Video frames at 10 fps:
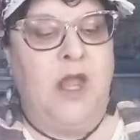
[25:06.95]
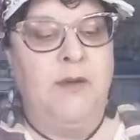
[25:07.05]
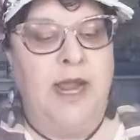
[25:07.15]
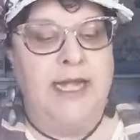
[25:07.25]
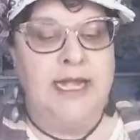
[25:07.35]
All
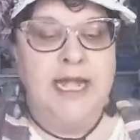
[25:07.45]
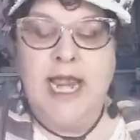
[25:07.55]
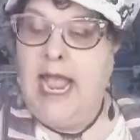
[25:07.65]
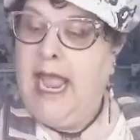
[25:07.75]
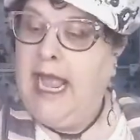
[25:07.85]
right,
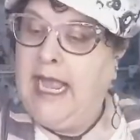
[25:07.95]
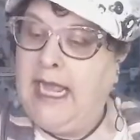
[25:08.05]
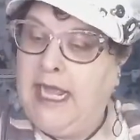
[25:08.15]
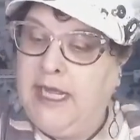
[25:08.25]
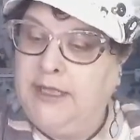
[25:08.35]

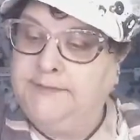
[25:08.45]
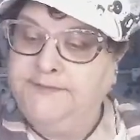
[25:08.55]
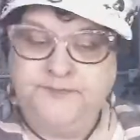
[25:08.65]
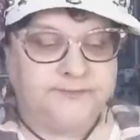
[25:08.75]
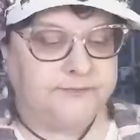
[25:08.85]
now
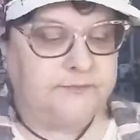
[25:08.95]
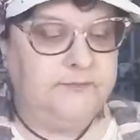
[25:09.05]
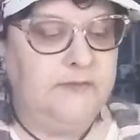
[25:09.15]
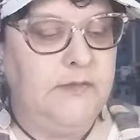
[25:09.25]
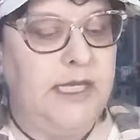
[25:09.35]

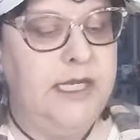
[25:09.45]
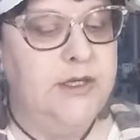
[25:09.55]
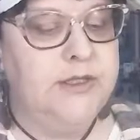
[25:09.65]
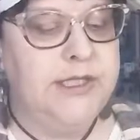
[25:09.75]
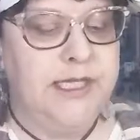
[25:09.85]

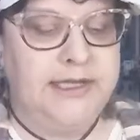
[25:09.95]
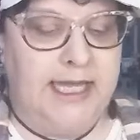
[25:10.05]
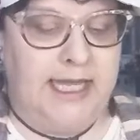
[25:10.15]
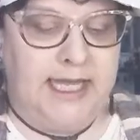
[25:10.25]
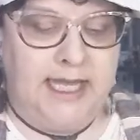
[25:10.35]
here's the
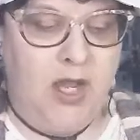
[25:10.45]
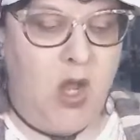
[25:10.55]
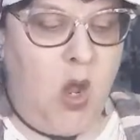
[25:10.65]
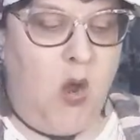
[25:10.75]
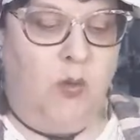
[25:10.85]
thing
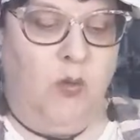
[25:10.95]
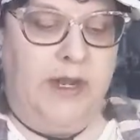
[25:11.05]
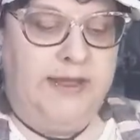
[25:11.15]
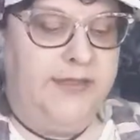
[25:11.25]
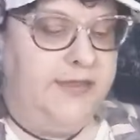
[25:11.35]

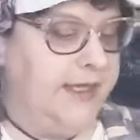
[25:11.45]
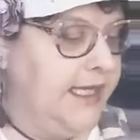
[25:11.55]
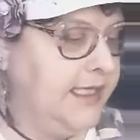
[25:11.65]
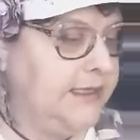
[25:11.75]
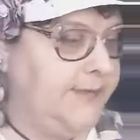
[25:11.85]
with
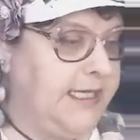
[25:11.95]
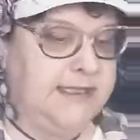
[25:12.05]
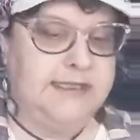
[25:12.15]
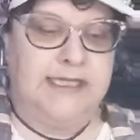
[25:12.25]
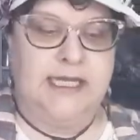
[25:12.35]
these
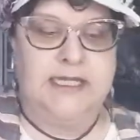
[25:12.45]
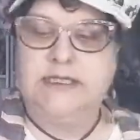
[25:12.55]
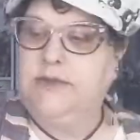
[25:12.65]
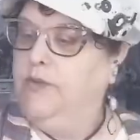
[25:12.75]
pieces.